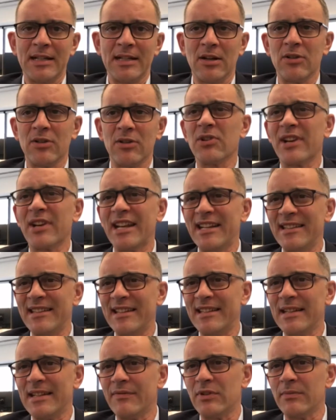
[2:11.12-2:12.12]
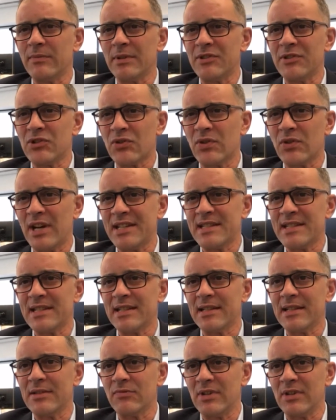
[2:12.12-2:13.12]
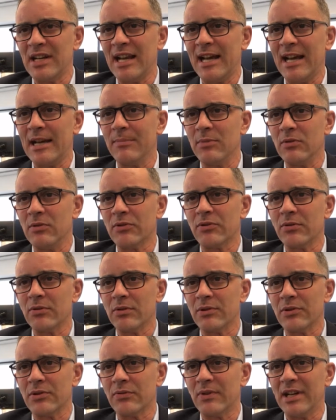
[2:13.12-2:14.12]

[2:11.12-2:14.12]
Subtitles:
Also getting data from a trusted, reliable source,